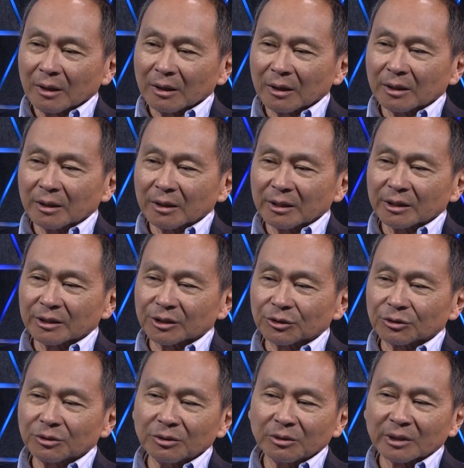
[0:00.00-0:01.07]
uh, it's
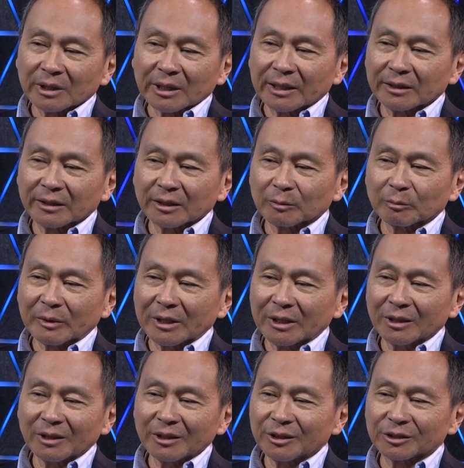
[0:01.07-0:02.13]
true that I think
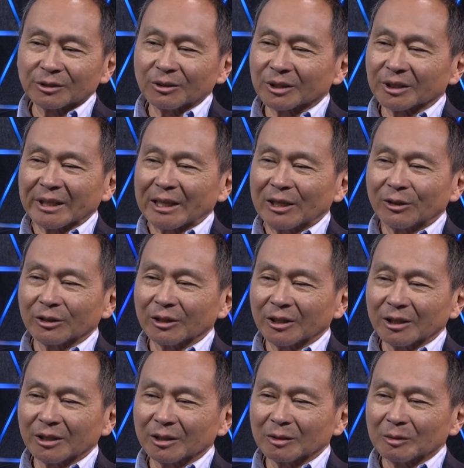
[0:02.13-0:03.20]
many elites look down
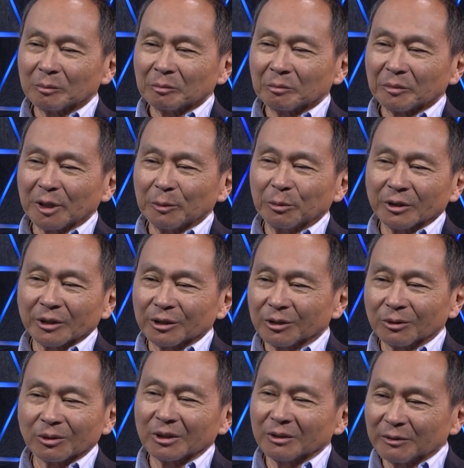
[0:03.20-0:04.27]
on people that
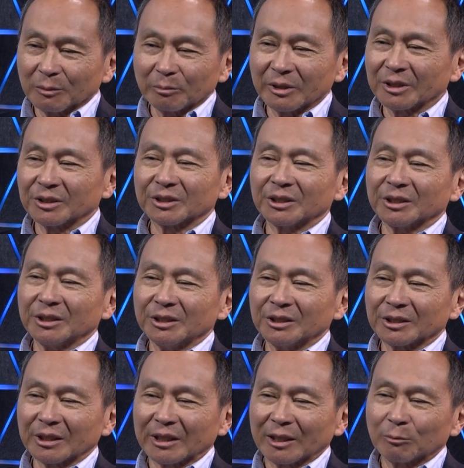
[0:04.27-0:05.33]
don't live in big
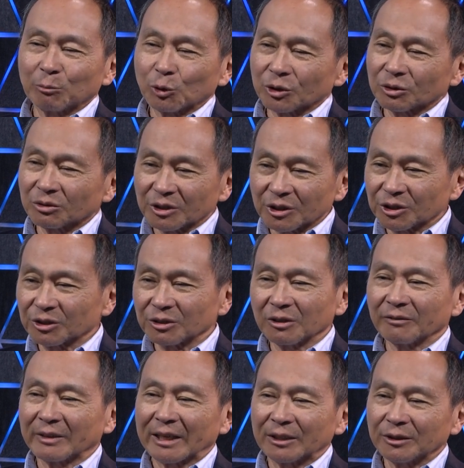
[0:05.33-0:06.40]
cities, that have more
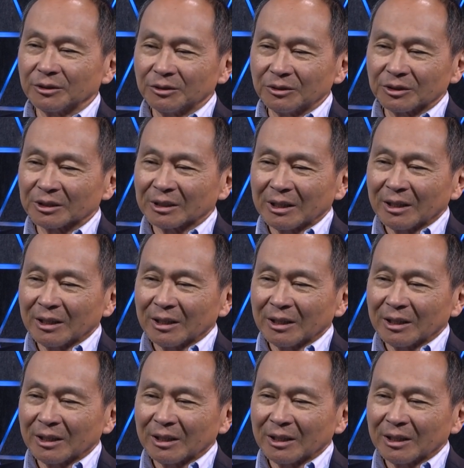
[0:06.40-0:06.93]
traditional values